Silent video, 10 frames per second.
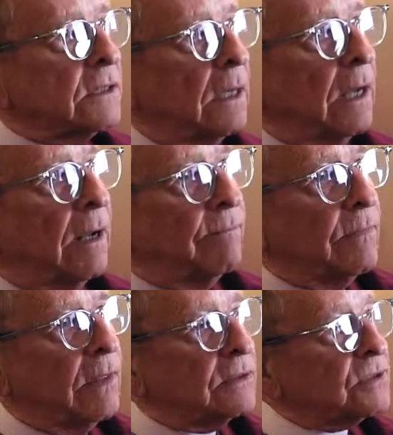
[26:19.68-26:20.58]
um,
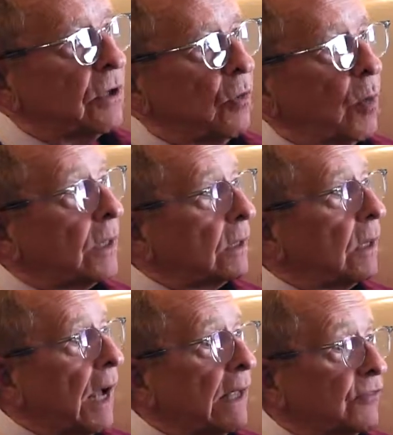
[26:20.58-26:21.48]
so what
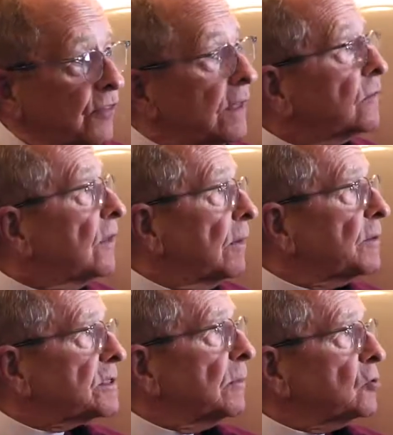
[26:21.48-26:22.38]
I think the
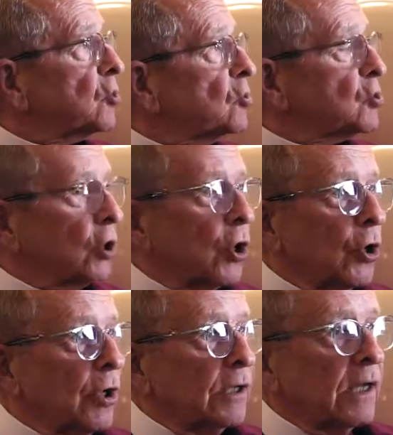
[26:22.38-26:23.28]
Episcopal Church learned